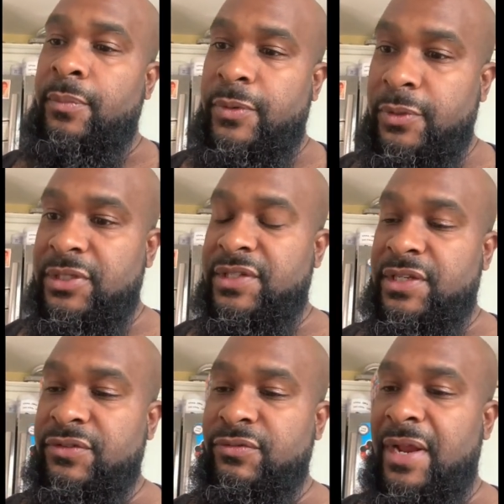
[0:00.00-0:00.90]

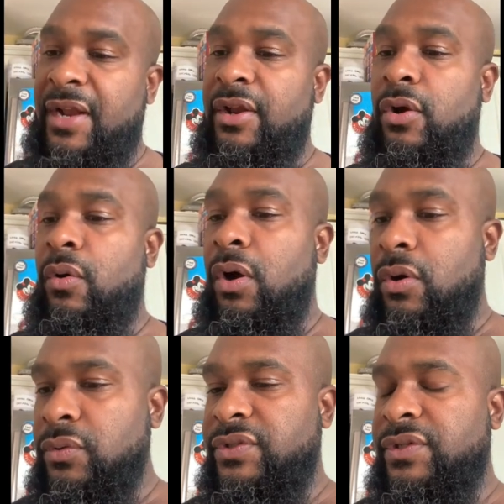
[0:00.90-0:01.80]
Pulisic is right now
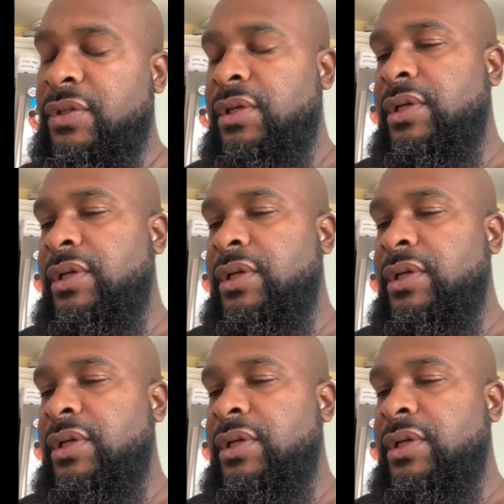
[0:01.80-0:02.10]
out.